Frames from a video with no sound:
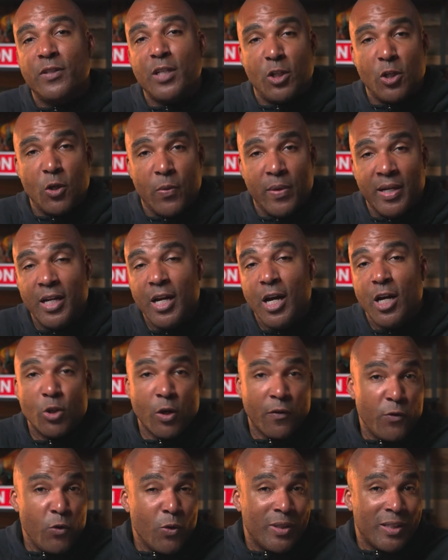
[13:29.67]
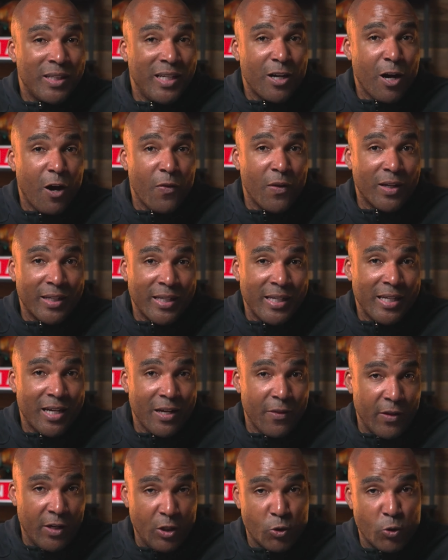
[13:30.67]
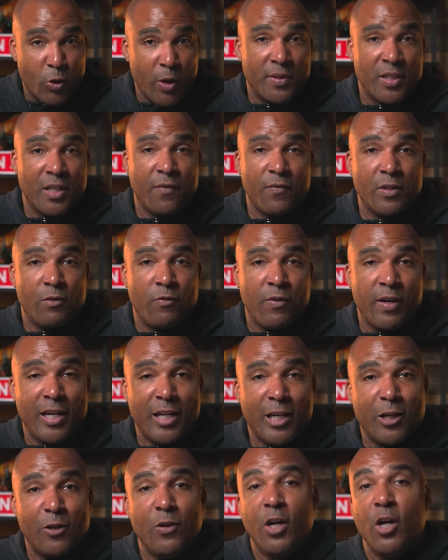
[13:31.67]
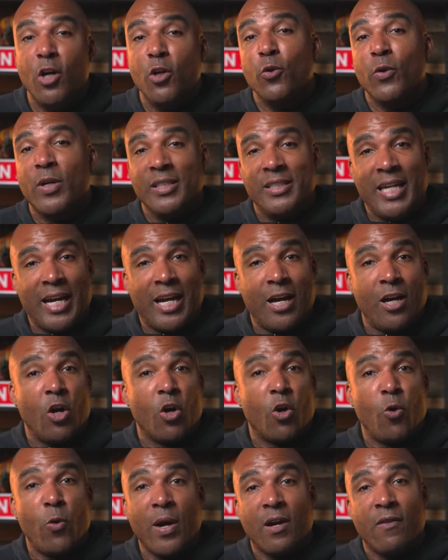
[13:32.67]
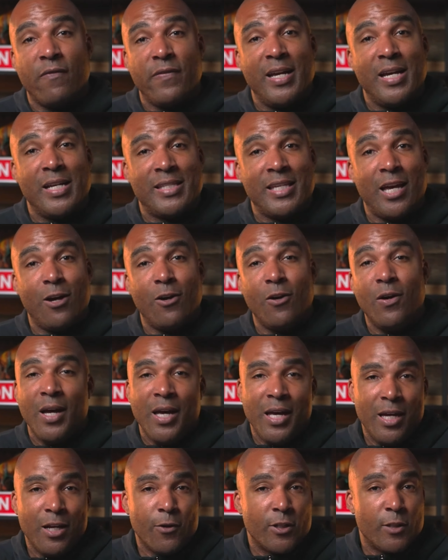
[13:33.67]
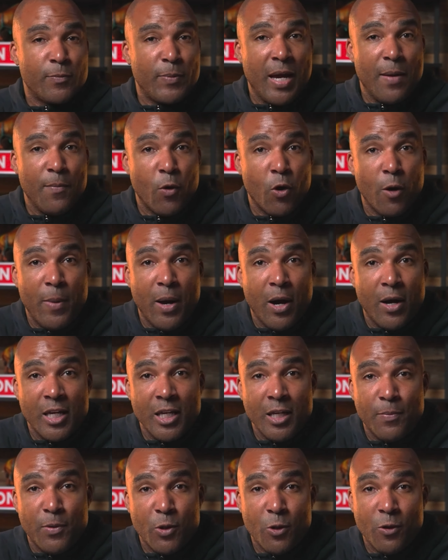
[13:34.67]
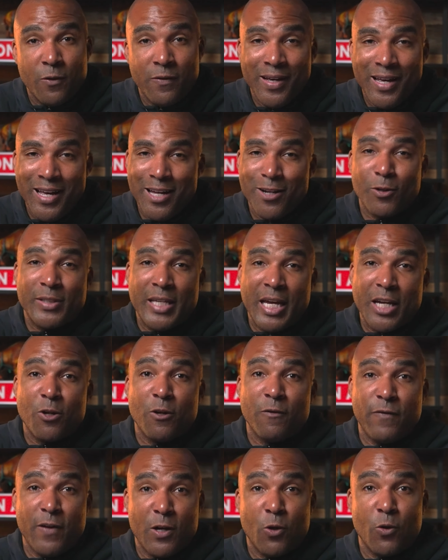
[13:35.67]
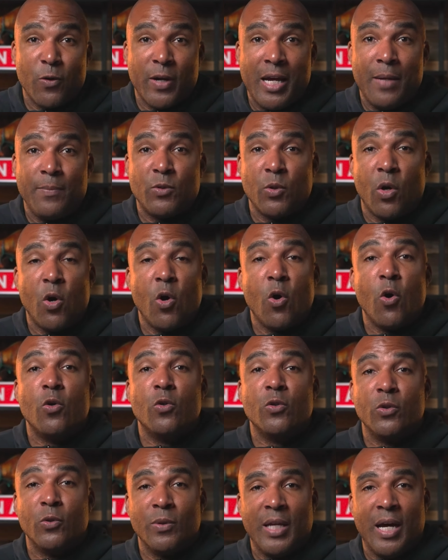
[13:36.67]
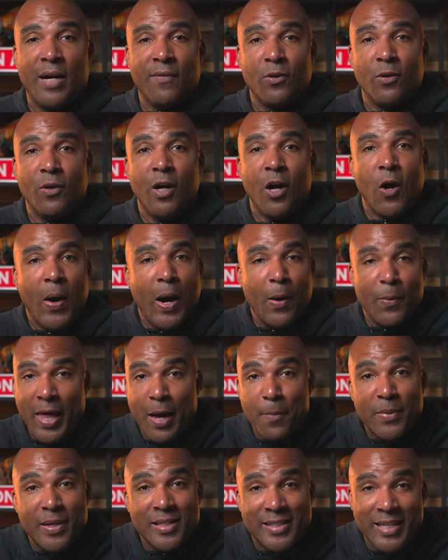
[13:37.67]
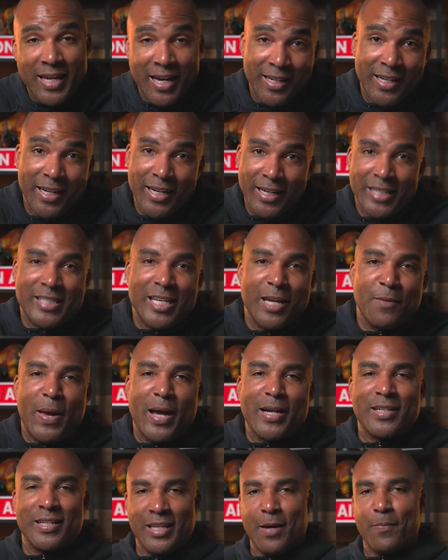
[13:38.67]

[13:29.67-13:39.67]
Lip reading: to do it. So if you click on the link in the description of this video, you can check out our quick VSL. It'll explain more about eBoop. It'll take your funnel game to a whole new level. All right, with that being said, let's get back to the